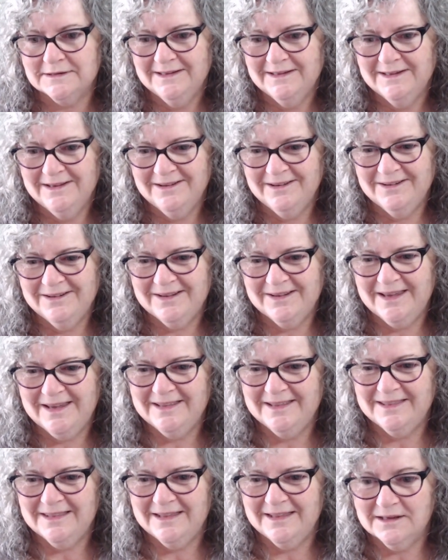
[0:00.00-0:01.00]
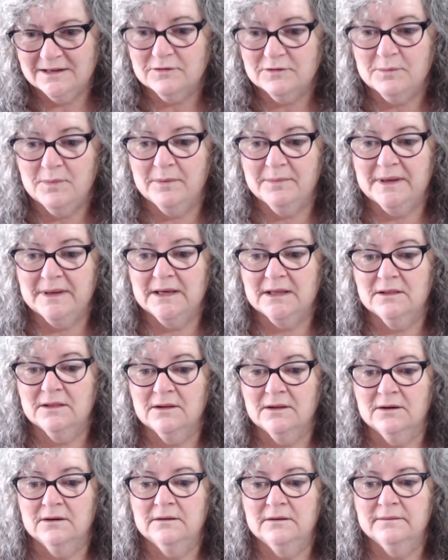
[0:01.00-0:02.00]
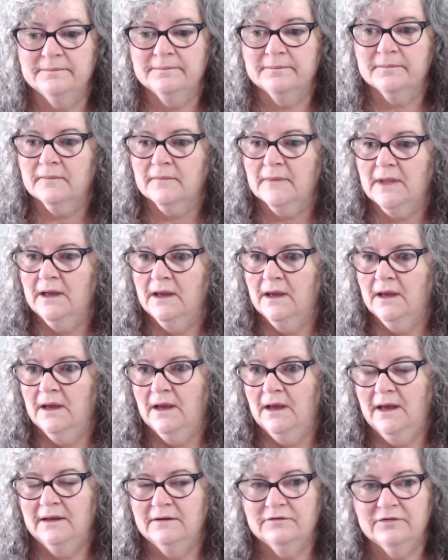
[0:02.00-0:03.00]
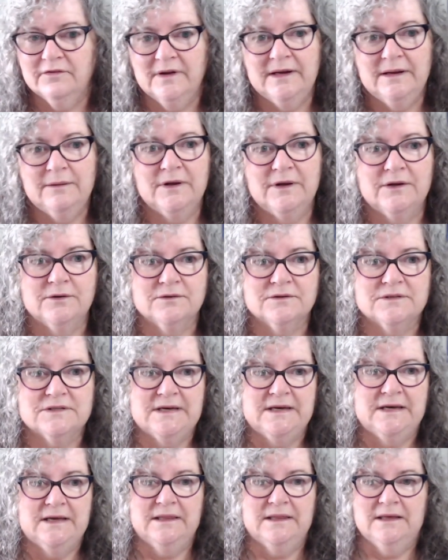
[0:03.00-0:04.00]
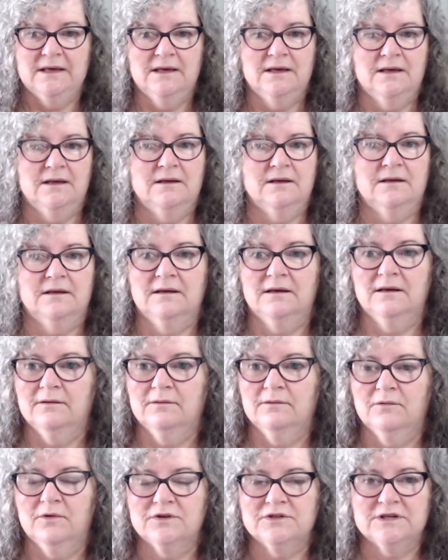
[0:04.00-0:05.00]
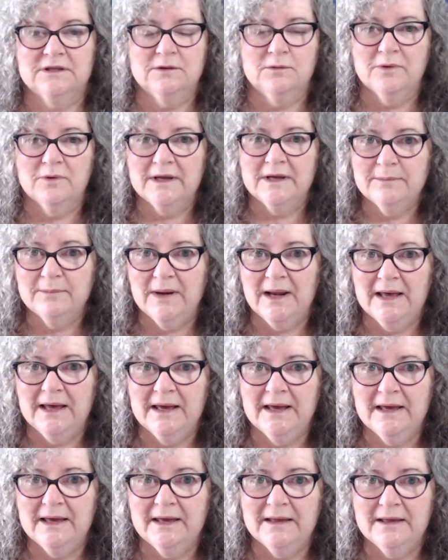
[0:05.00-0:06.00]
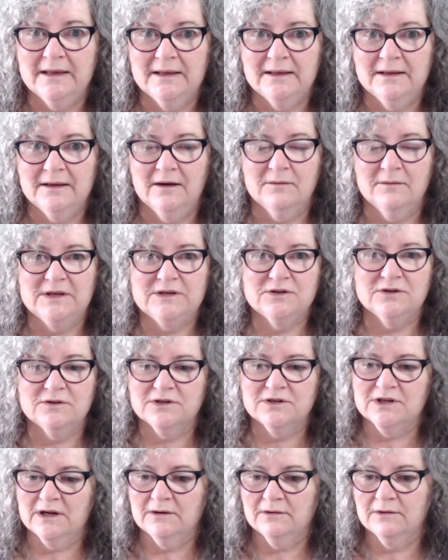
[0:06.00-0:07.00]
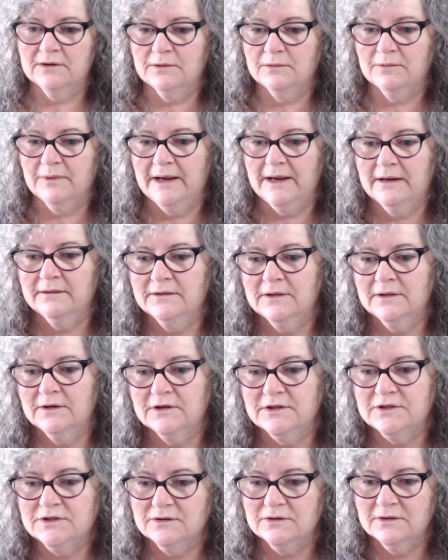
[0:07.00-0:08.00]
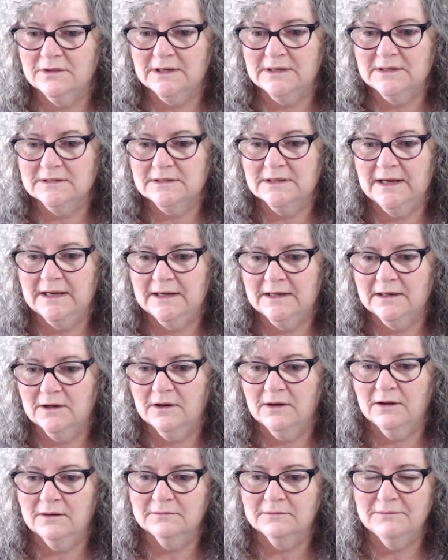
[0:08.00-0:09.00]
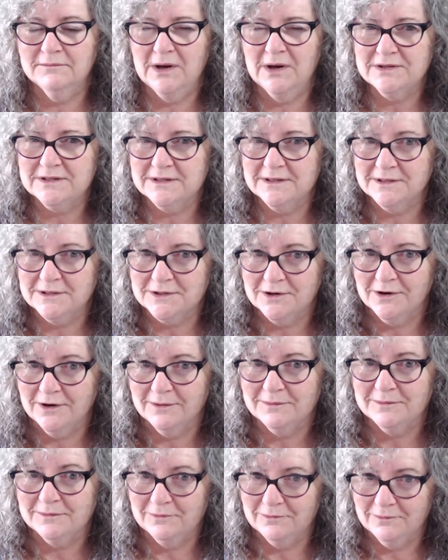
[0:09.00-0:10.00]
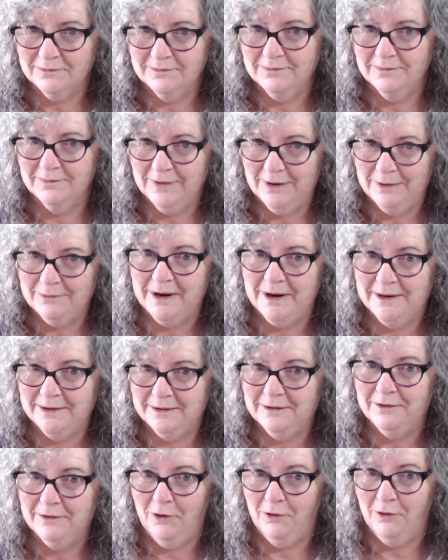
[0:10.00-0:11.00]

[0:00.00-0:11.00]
8. Okay, thank you for popping in though. And for anyone else out there watching the replay, I mean, do share it around that I do these at 8 o'clock, most of the time around on the